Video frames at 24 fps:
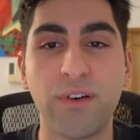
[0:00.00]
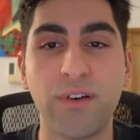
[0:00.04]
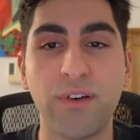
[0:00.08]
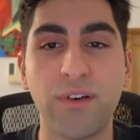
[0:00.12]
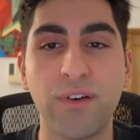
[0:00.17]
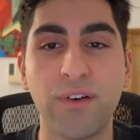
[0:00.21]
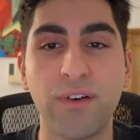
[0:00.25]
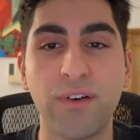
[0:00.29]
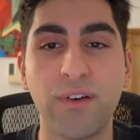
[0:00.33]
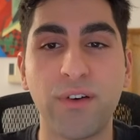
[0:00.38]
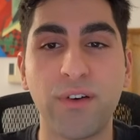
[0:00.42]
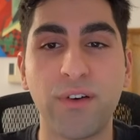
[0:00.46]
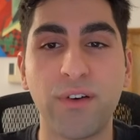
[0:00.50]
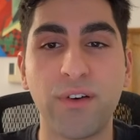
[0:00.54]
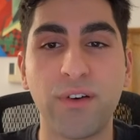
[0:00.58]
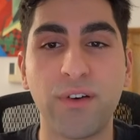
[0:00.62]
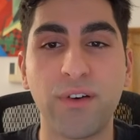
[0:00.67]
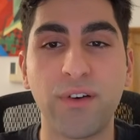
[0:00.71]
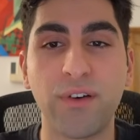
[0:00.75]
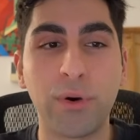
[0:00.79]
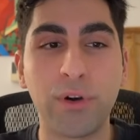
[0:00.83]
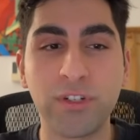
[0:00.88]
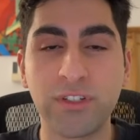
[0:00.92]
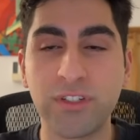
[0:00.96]
Then white
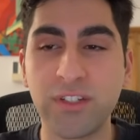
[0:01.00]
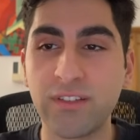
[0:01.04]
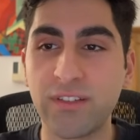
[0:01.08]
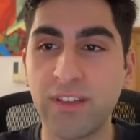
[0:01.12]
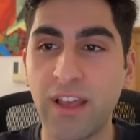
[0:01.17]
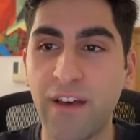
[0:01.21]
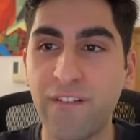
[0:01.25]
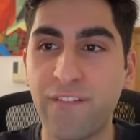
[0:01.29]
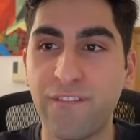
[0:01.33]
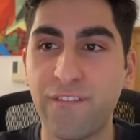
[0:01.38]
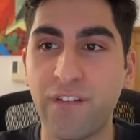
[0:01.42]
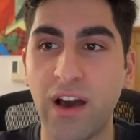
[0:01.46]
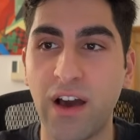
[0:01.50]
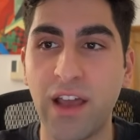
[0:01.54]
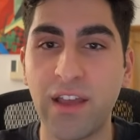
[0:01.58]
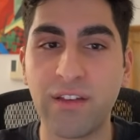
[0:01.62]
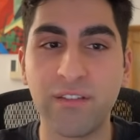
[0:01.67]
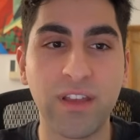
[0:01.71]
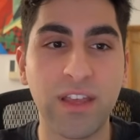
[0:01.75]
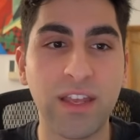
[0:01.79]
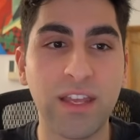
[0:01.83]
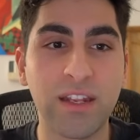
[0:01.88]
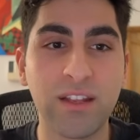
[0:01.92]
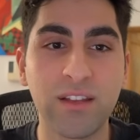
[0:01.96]
pushes f5,
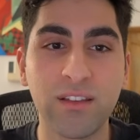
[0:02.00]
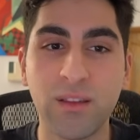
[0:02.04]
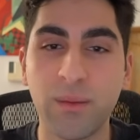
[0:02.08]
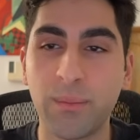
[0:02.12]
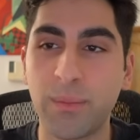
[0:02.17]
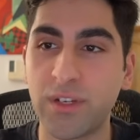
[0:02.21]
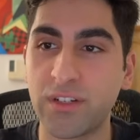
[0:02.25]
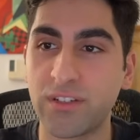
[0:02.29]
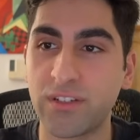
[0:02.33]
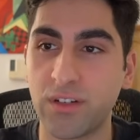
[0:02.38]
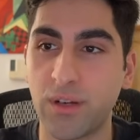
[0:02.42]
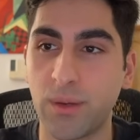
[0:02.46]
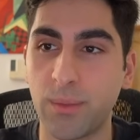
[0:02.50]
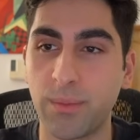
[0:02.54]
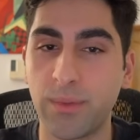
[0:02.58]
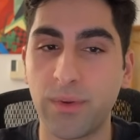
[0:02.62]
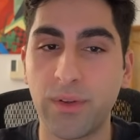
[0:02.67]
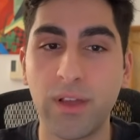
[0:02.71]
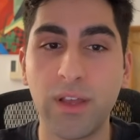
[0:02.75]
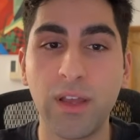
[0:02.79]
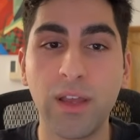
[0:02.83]
hitting the bishop.